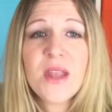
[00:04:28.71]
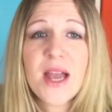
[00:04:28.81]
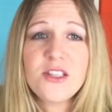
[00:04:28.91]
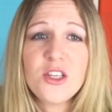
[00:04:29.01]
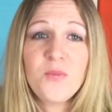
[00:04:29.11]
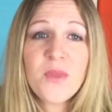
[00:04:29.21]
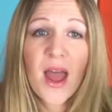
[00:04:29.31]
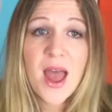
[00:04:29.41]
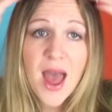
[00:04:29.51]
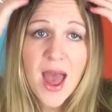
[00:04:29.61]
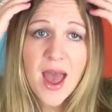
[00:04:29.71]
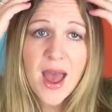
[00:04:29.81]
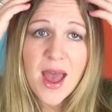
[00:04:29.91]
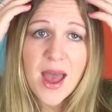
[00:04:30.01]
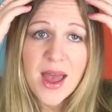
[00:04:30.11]
and do
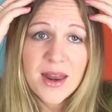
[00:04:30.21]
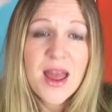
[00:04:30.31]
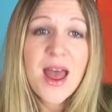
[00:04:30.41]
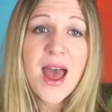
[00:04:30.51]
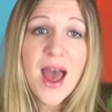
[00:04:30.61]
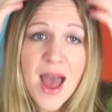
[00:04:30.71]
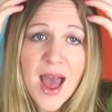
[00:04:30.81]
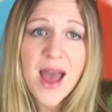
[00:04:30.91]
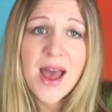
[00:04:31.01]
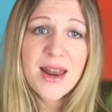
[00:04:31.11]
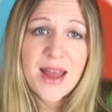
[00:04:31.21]
head, head,